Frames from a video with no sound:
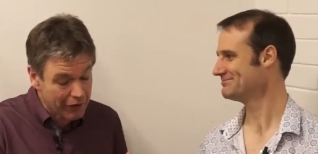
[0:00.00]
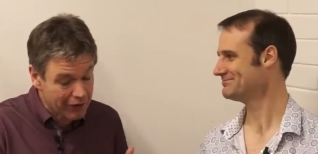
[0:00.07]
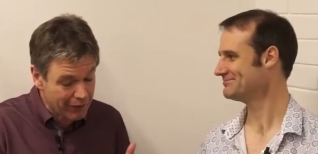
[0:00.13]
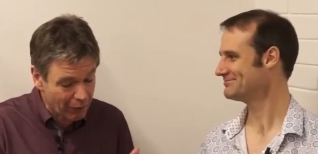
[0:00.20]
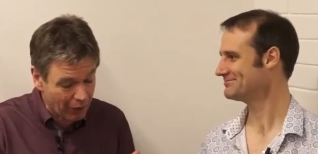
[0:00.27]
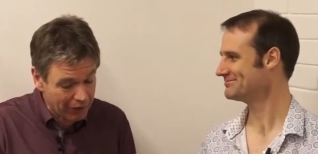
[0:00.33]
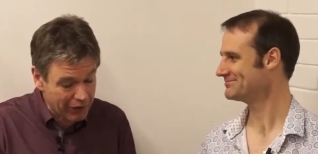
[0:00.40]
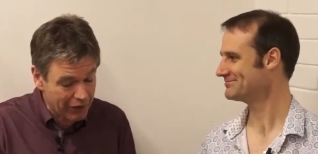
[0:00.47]

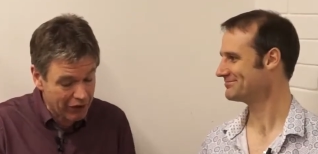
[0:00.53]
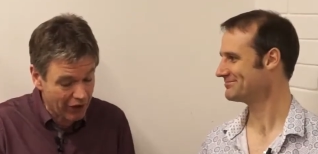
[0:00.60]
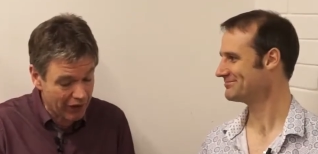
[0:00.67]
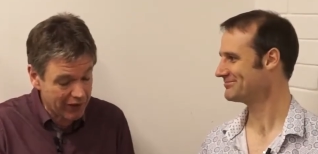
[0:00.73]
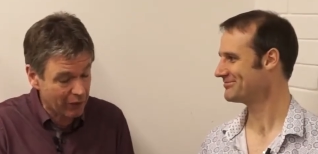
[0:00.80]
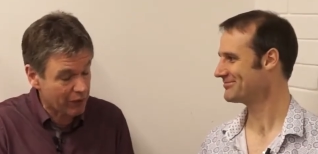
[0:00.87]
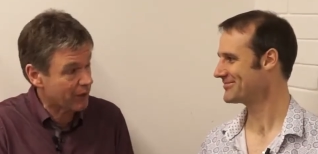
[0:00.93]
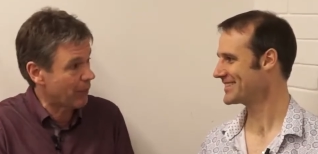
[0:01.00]
Speaker 1: third one third
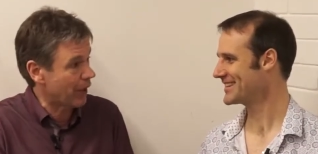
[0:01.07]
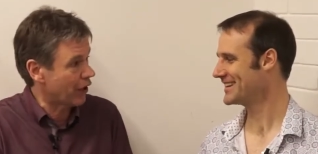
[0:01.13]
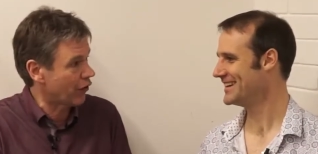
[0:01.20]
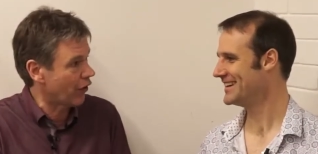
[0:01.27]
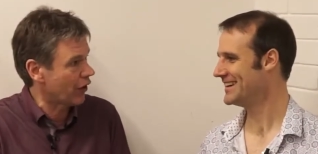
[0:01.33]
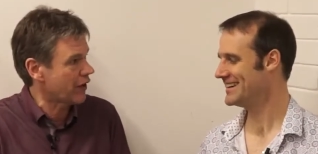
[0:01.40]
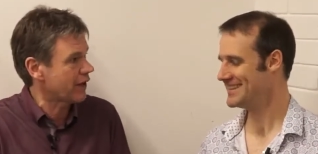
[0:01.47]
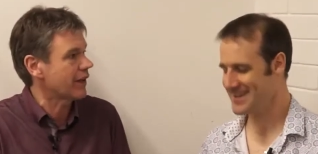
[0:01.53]
chance it would
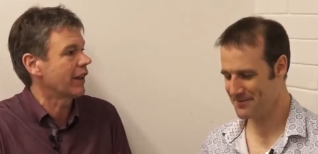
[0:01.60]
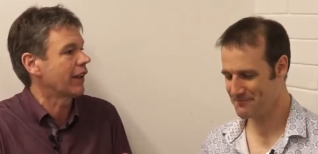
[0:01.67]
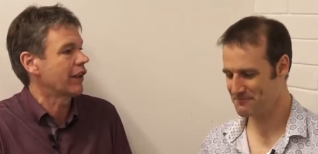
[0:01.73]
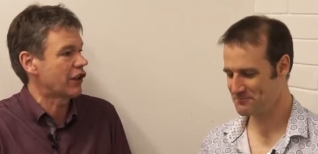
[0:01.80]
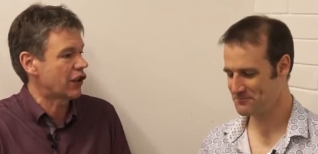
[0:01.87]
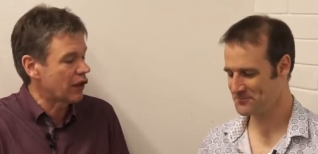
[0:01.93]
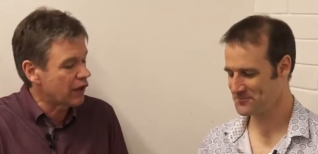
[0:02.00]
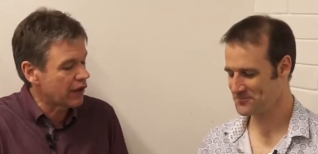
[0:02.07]
be a cross,
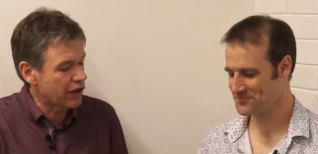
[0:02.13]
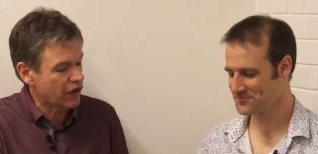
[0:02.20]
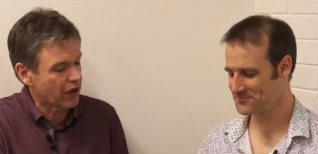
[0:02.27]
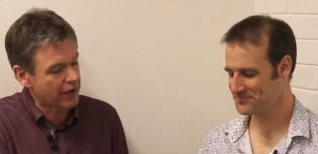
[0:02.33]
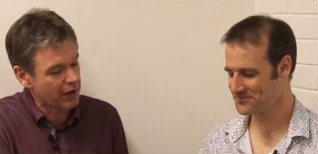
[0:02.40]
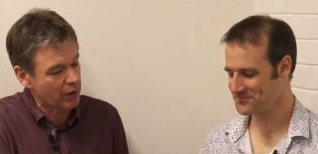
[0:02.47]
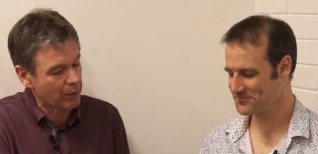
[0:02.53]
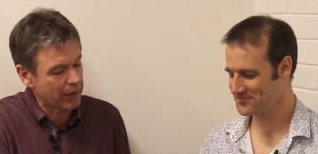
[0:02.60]
yep. and a two
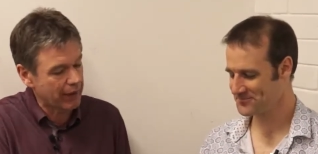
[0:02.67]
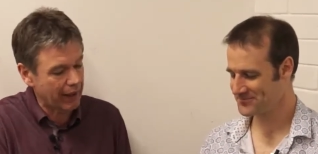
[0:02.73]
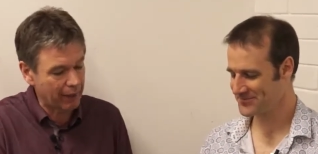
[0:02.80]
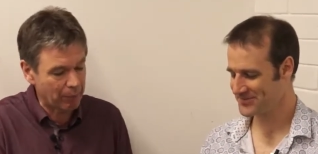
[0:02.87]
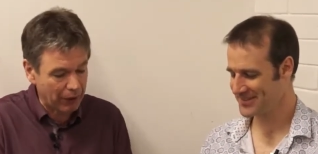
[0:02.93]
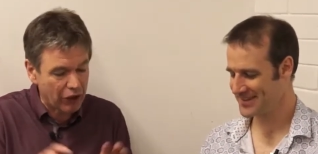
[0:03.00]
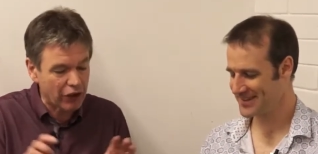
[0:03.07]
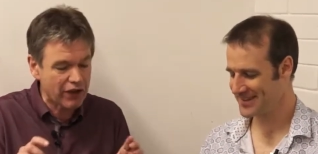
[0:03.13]
thirds chance it would be
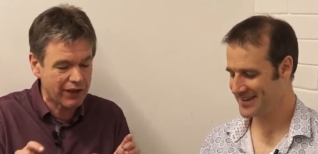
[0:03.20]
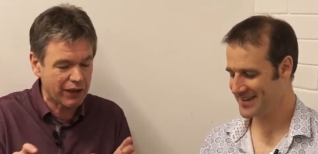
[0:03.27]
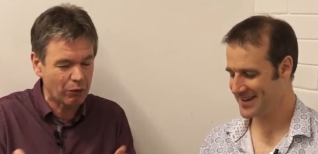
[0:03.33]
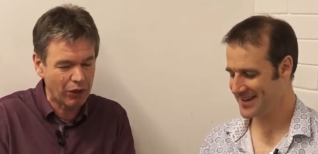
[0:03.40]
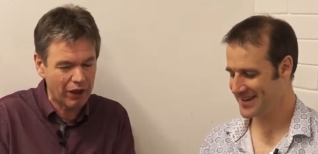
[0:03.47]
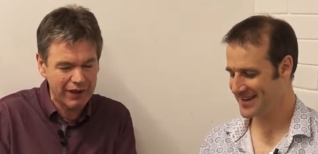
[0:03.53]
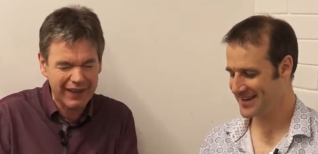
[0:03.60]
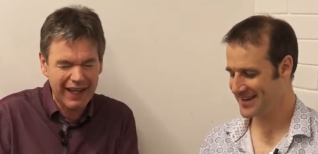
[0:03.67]
that
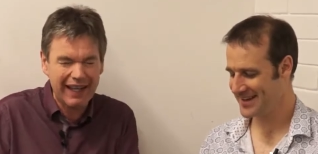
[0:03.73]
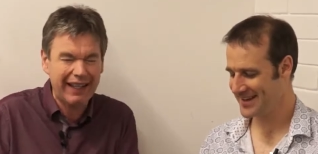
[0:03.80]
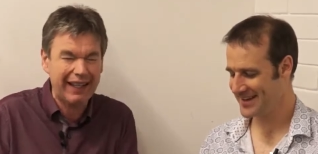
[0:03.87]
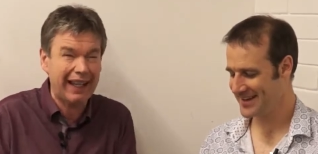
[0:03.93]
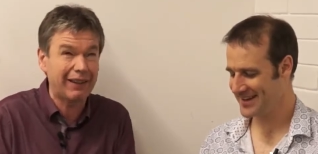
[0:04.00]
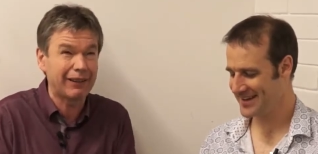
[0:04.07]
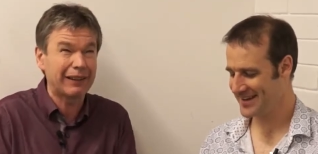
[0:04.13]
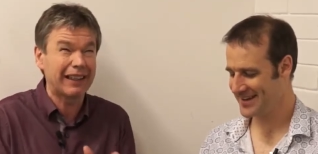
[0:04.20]
because you weren't
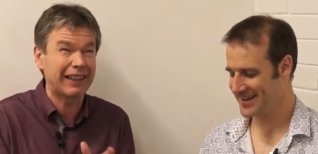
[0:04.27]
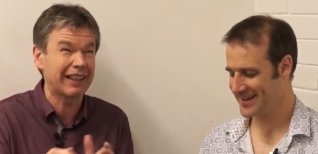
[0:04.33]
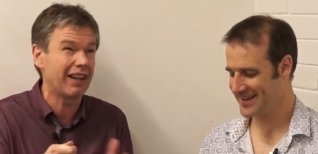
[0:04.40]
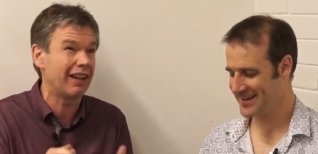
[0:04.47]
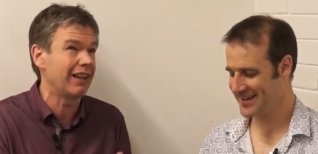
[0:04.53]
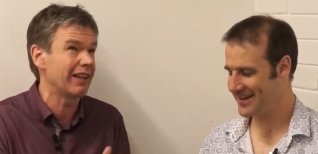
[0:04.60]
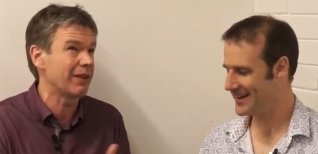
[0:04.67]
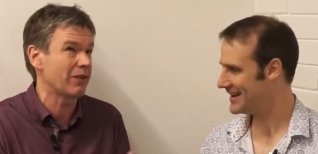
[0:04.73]
taking out
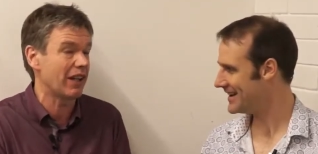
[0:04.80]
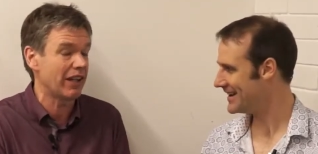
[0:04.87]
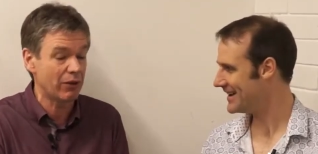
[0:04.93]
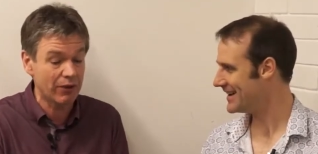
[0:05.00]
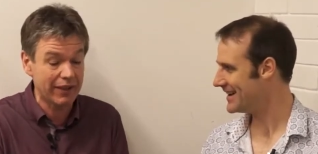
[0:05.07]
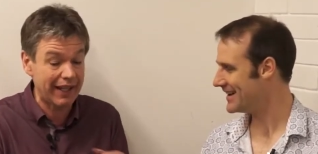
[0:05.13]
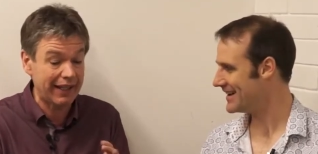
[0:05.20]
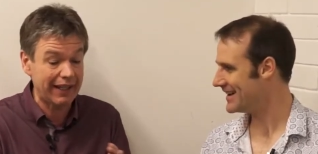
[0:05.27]
a card. It was
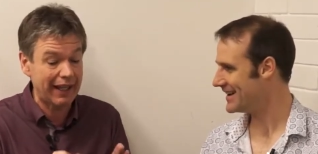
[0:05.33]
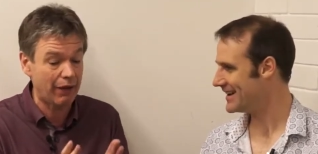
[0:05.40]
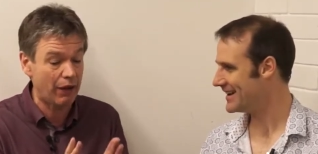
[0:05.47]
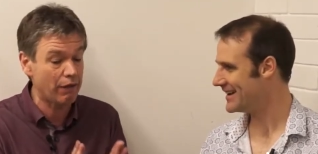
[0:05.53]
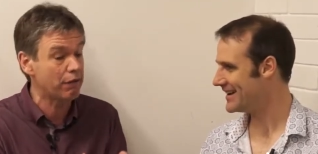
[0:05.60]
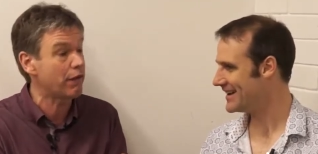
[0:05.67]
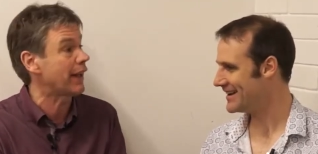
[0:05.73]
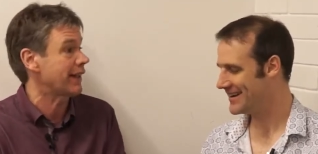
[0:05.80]
like you were taking
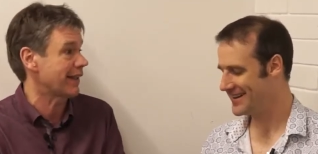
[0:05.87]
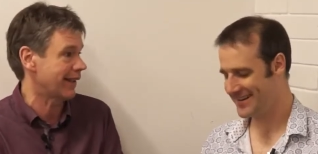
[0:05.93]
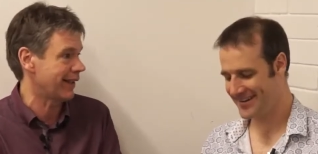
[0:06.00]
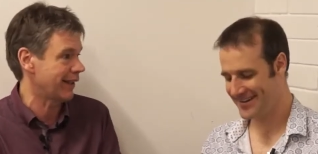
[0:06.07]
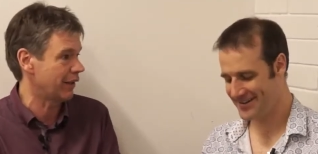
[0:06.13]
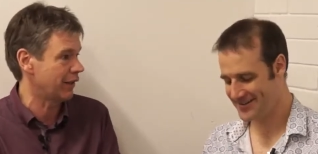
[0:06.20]
out a face